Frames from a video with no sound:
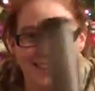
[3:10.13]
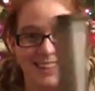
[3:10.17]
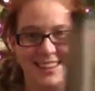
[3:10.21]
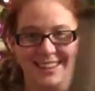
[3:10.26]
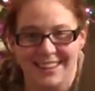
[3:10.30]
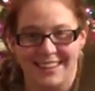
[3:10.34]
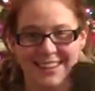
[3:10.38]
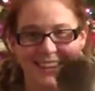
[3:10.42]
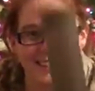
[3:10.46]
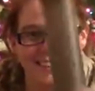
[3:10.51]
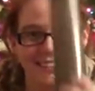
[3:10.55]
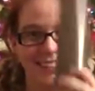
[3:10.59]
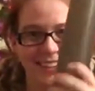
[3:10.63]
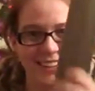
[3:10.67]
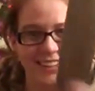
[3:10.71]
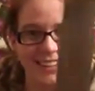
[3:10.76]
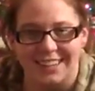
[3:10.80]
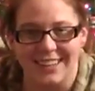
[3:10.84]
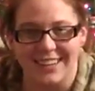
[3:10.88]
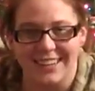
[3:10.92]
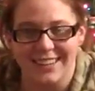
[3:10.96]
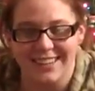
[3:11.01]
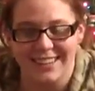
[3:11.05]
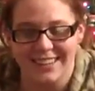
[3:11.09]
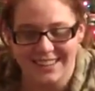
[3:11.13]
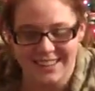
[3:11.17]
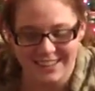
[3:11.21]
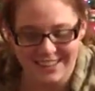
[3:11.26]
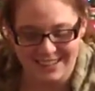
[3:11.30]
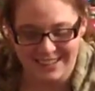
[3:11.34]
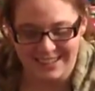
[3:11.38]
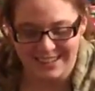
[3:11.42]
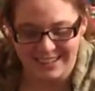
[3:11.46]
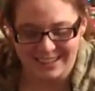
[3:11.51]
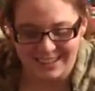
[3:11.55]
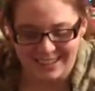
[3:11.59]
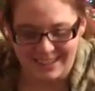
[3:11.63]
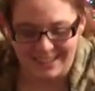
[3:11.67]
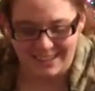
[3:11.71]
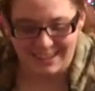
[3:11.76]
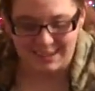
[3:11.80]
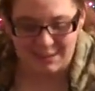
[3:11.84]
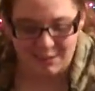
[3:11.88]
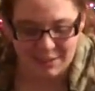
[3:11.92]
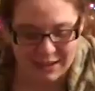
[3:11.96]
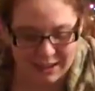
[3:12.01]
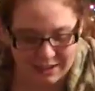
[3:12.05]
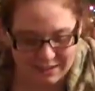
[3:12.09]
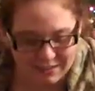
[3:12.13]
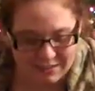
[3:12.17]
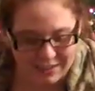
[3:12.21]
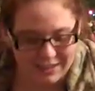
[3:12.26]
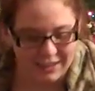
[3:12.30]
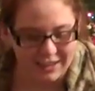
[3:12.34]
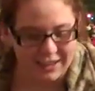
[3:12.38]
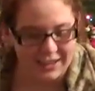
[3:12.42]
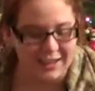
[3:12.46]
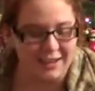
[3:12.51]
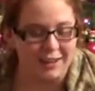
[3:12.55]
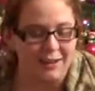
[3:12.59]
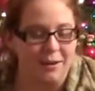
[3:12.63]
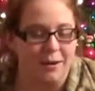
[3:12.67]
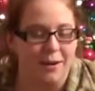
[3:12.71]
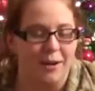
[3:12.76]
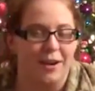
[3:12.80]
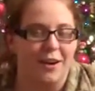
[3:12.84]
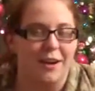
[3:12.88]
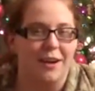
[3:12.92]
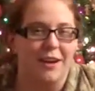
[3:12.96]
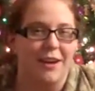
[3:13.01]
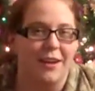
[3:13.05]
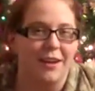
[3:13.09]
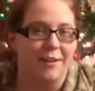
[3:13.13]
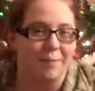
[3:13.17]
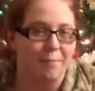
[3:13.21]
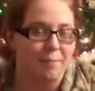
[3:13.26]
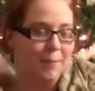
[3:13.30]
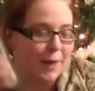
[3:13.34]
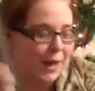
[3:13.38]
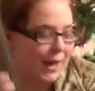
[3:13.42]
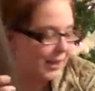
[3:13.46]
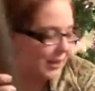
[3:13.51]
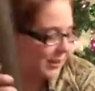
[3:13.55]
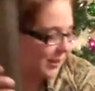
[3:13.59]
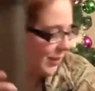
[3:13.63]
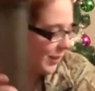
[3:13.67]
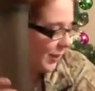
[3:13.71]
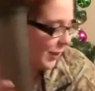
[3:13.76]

Definitely. Definitely a bad